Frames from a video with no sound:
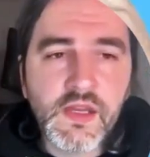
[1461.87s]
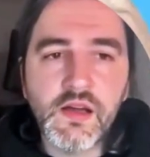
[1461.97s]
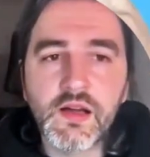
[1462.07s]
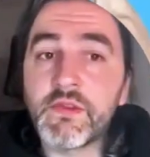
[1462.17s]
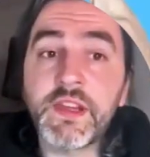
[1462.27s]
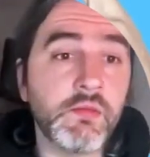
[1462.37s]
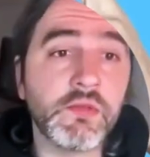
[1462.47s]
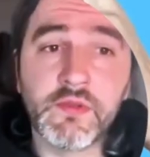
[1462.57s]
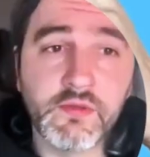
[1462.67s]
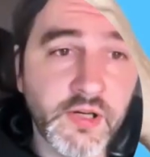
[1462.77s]

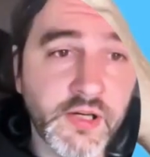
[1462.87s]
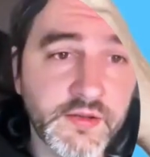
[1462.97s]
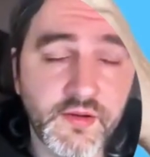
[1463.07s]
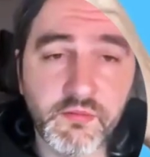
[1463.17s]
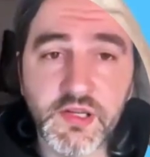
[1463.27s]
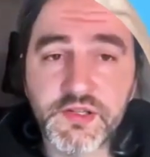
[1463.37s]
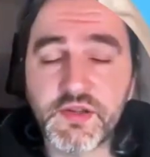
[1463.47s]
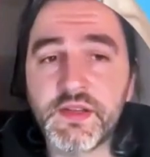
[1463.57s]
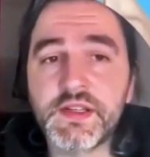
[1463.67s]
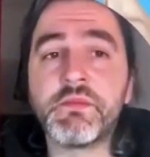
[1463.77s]
vocabulary, right? So I
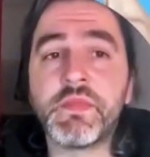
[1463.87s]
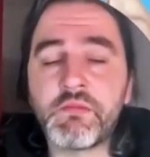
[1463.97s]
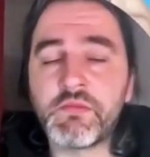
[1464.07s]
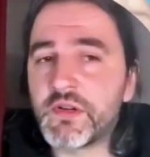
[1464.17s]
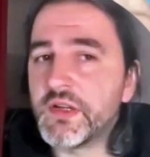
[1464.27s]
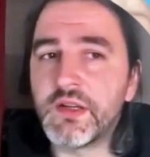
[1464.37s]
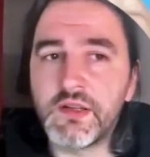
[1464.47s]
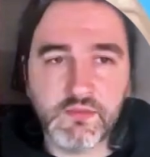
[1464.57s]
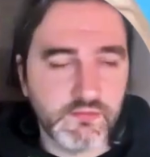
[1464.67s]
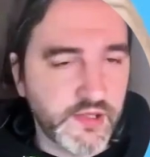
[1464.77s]
mentioned this
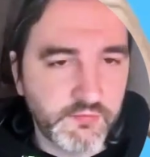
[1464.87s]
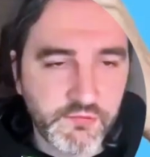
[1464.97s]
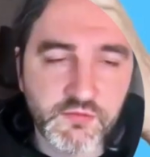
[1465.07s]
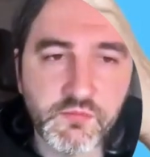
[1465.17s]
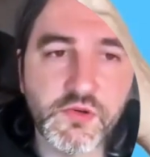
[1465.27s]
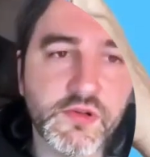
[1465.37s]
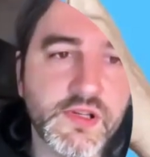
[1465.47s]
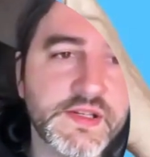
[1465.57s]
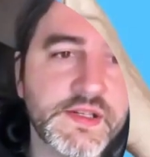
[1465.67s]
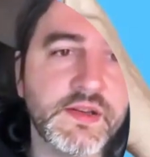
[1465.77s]
memory, we're more or
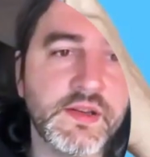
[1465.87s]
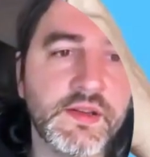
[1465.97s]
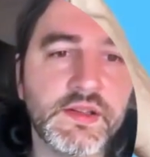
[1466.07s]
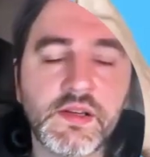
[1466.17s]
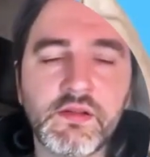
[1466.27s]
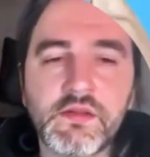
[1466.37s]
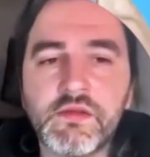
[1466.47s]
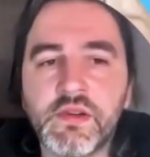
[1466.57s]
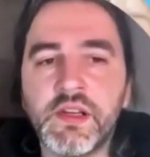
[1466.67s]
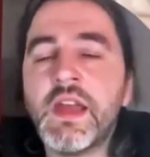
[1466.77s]
less in the
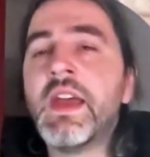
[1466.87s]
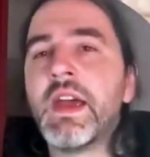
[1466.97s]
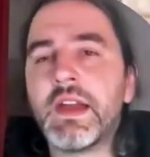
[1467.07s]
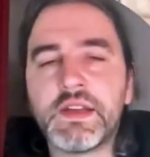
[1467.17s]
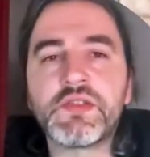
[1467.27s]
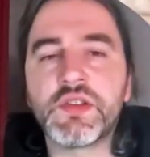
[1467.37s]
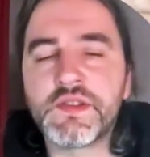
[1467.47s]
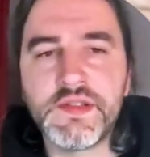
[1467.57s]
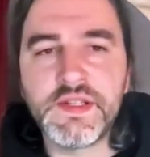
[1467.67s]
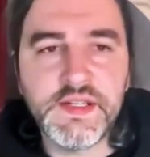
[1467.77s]
territory. Attention
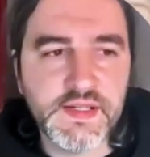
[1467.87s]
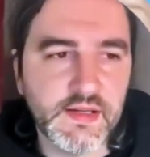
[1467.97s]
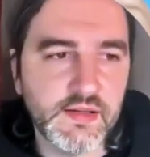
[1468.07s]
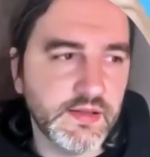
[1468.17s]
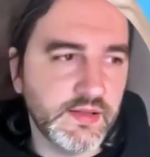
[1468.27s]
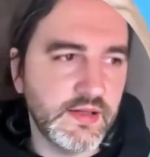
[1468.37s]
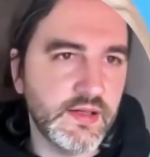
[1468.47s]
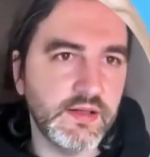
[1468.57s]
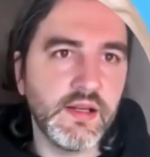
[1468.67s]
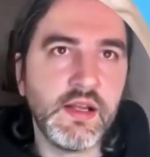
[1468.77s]
to detail.
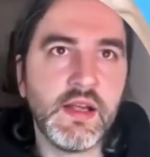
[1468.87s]
Again,